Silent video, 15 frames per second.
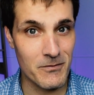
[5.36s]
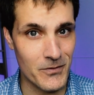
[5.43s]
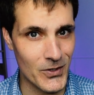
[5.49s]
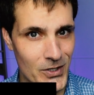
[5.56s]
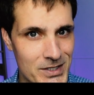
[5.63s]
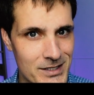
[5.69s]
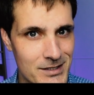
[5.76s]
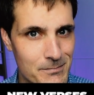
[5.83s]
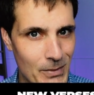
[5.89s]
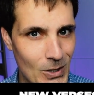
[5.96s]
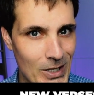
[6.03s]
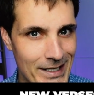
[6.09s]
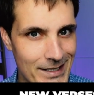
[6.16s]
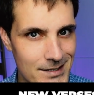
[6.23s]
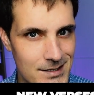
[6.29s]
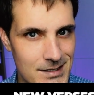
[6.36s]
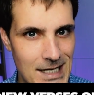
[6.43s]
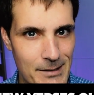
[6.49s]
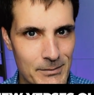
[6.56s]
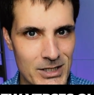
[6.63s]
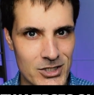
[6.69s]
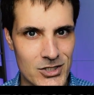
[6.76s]
versus buying
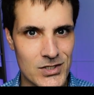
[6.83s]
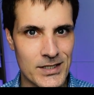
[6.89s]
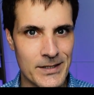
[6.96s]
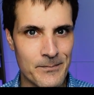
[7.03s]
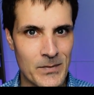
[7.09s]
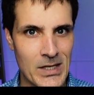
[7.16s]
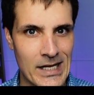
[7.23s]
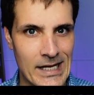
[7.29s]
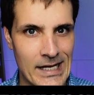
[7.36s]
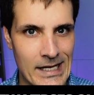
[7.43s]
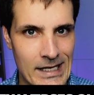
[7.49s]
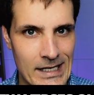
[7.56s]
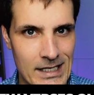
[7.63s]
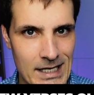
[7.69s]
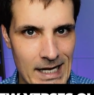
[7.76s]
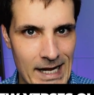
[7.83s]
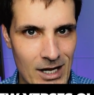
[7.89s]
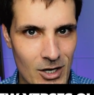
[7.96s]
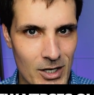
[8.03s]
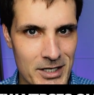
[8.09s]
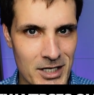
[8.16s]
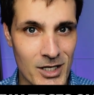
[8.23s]
established.
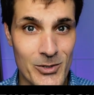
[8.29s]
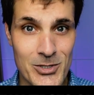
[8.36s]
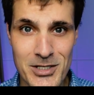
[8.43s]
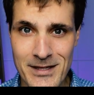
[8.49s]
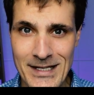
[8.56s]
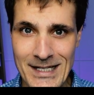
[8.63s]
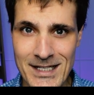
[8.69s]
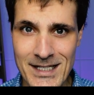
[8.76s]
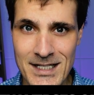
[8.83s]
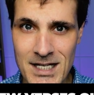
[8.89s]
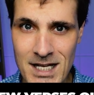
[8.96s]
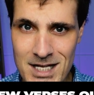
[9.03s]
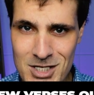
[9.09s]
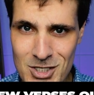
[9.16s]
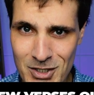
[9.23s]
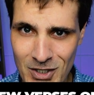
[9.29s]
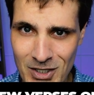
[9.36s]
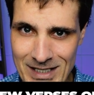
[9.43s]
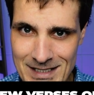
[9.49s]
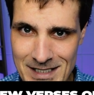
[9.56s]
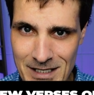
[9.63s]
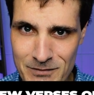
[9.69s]
Now, I know what you're thinking. You
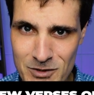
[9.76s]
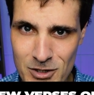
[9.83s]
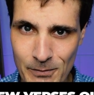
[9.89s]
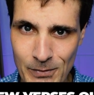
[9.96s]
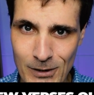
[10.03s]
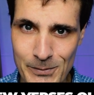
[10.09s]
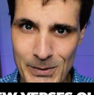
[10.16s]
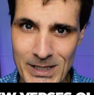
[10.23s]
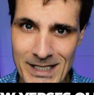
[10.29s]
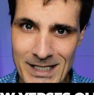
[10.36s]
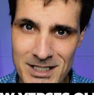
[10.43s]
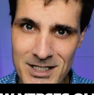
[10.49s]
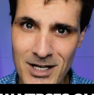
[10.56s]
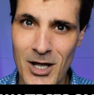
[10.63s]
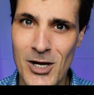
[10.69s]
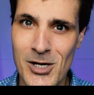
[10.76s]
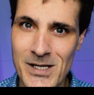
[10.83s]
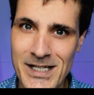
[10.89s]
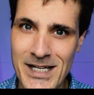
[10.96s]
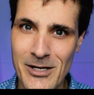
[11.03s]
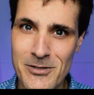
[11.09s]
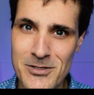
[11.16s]
guys love new property. You're
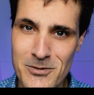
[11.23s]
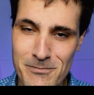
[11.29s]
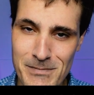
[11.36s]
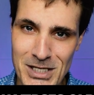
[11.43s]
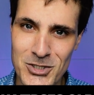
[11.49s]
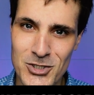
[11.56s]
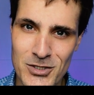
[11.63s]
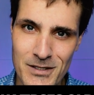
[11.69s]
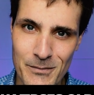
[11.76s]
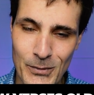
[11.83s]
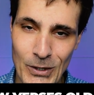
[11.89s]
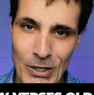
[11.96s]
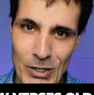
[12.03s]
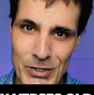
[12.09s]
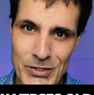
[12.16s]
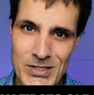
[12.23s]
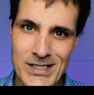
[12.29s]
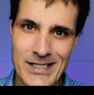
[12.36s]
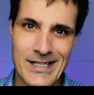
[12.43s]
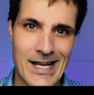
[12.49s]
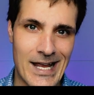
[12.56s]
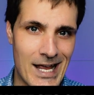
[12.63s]
only going to mention the
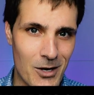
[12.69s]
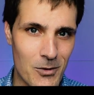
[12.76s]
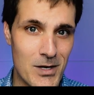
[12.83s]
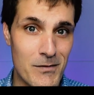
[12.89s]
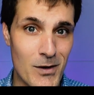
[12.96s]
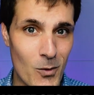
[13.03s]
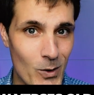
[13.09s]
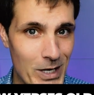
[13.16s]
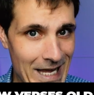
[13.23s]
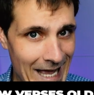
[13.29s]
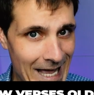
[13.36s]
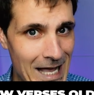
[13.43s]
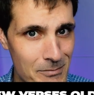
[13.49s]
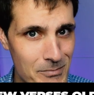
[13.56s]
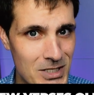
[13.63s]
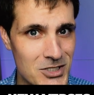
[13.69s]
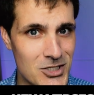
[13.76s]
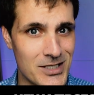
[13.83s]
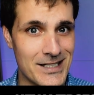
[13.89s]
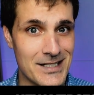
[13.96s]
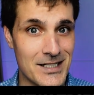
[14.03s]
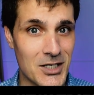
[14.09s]
pros. However, we are
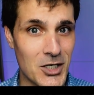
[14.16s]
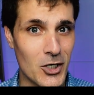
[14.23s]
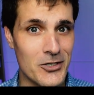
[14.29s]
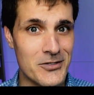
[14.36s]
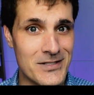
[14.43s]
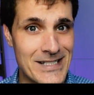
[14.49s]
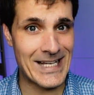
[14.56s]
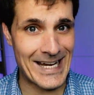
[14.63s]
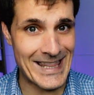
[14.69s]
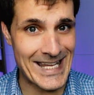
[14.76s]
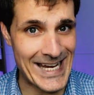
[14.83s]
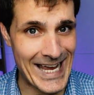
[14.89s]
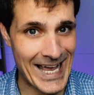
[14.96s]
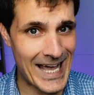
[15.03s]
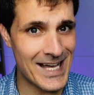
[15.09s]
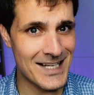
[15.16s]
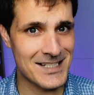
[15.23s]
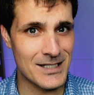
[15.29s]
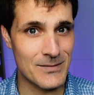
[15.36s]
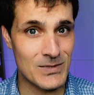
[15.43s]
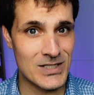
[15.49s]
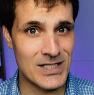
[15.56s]
mentioning the cons, and there are
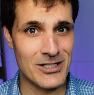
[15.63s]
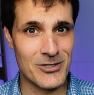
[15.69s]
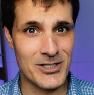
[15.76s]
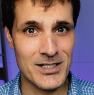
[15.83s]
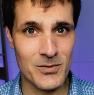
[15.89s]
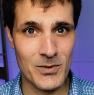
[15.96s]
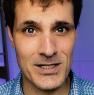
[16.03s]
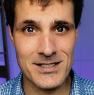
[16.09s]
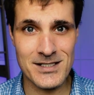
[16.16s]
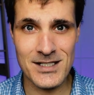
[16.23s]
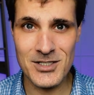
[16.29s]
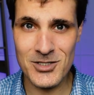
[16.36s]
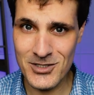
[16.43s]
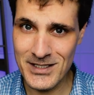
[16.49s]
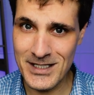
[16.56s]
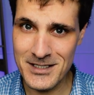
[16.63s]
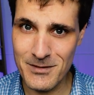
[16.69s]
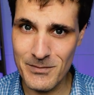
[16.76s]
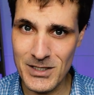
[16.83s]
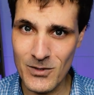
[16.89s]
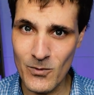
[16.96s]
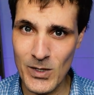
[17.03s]
some serious ones that you need to
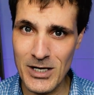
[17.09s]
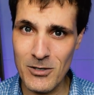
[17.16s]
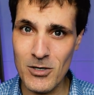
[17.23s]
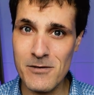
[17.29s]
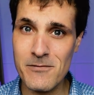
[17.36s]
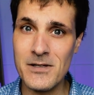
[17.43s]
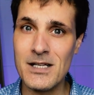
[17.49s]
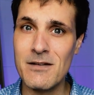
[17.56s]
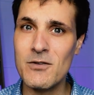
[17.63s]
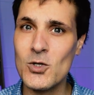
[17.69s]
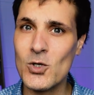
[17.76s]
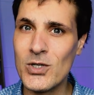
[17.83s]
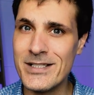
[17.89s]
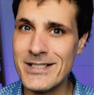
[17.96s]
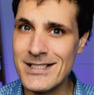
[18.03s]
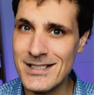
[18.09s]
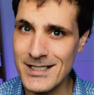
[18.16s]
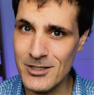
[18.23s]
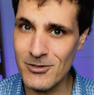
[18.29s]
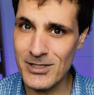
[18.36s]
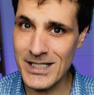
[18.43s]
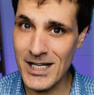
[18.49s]
be aware of if you're
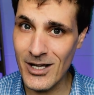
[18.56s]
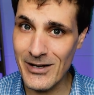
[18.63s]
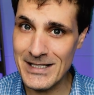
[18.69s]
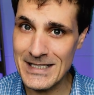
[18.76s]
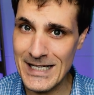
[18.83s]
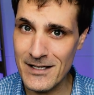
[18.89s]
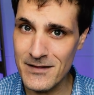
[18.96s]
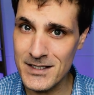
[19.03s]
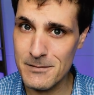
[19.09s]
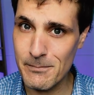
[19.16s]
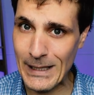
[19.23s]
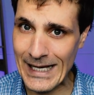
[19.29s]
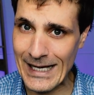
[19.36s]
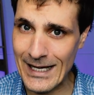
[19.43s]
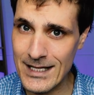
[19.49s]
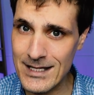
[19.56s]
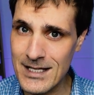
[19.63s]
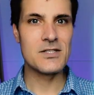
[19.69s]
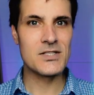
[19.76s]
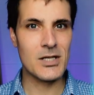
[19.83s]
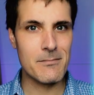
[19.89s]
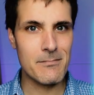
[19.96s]
considering going down this path.
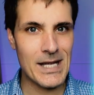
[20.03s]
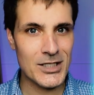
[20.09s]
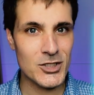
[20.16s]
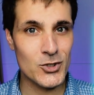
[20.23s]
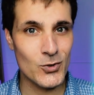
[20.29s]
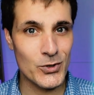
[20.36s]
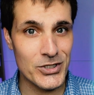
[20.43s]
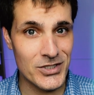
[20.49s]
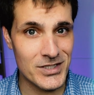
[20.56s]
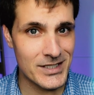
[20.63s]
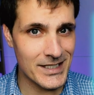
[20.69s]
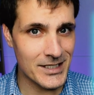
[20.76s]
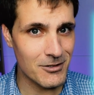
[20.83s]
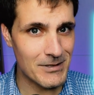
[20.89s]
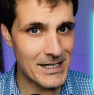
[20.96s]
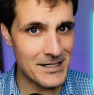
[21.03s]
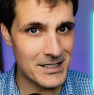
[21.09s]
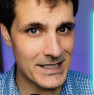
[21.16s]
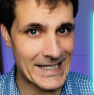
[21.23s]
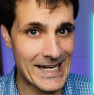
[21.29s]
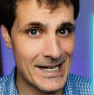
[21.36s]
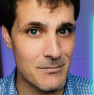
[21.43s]
So make sure you stick around
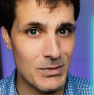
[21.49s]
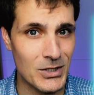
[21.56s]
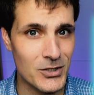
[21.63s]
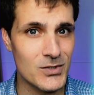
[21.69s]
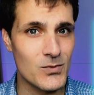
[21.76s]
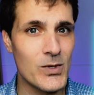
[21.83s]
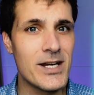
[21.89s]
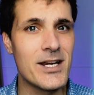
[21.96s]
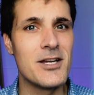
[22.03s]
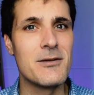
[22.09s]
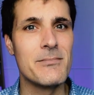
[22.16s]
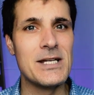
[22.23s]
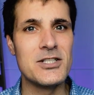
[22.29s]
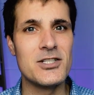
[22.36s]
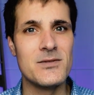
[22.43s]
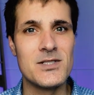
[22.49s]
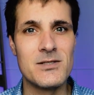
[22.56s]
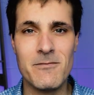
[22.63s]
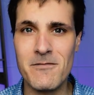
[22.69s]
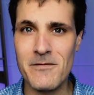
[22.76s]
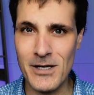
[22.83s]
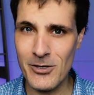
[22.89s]
to the end because we're going to mention
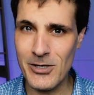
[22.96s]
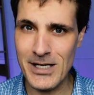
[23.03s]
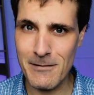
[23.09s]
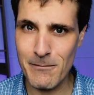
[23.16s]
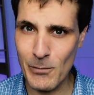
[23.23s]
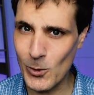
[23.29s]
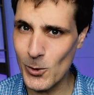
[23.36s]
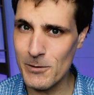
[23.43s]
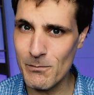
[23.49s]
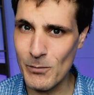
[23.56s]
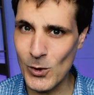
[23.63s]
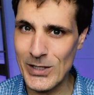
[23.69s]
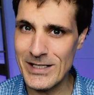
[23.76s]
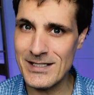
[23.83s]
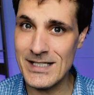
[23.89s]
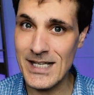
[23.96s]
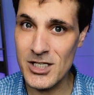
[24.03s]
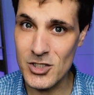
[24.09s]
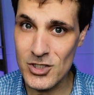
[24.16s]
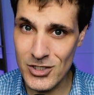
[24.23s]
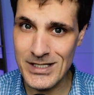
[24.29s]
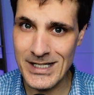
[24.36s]
some very important points that
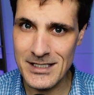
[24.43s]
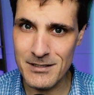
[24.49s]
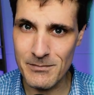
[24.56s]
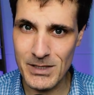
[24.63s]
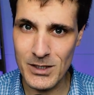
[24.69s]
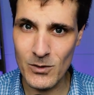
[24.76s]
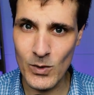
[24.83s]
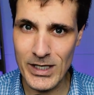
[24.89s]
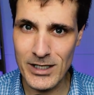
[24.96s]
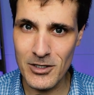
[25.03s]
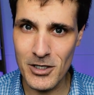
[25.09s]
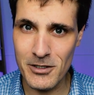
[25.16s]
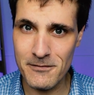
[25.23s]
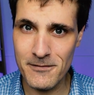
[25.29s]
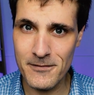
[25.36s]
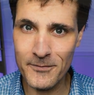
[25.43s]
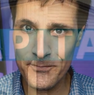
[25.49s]
you need to be aware of.